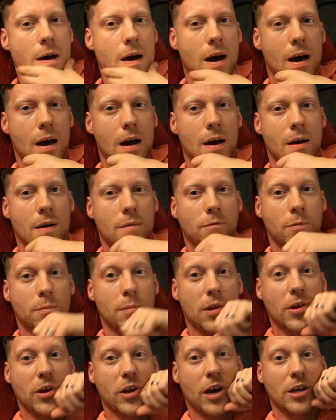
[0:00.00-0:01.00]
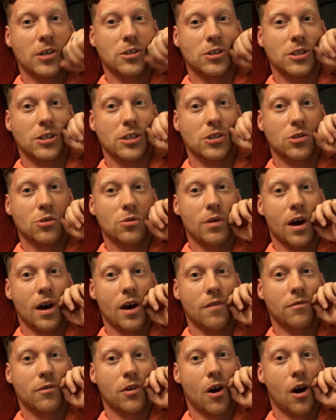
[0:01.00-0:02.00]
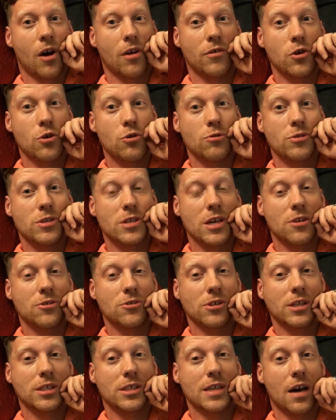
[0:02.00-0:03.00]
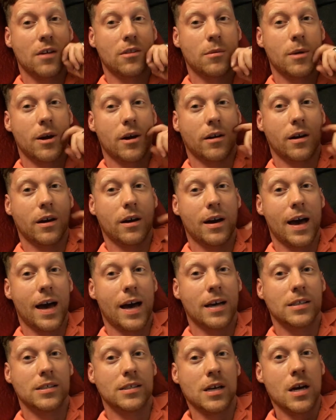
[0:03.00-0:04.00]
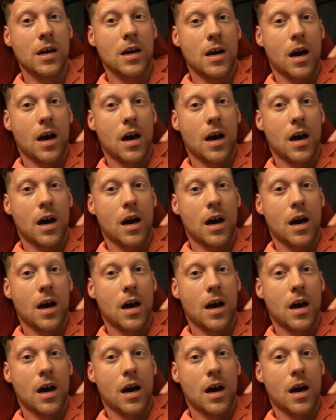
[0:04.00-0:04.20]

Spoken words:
from other countries who have used Central and South America as